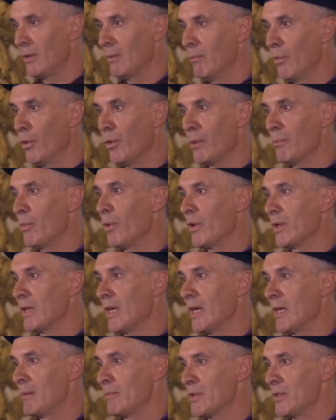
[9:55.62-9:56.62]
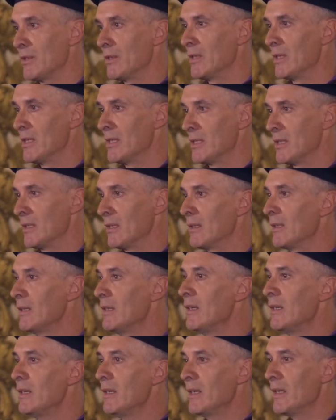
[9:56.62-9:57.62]
more and more times in these
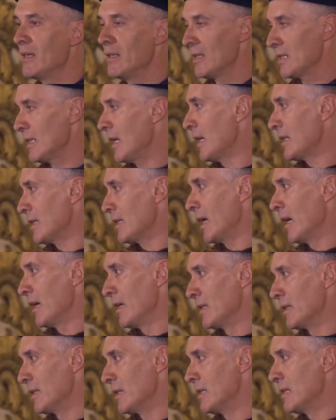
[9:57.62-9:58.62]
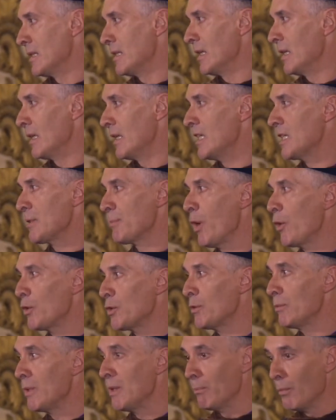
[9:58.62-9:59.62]
last days, and he spoke
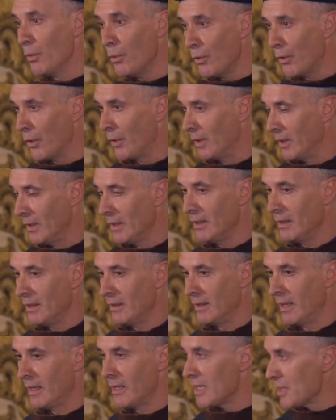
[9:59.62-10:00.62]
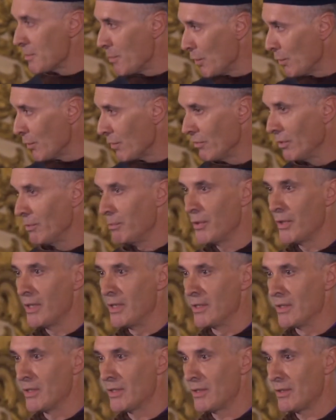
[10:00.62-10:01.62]
to me more than his beautiful
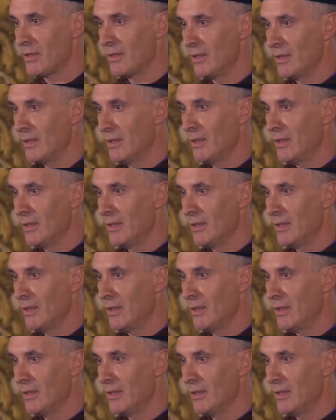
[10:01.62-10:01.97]
prints,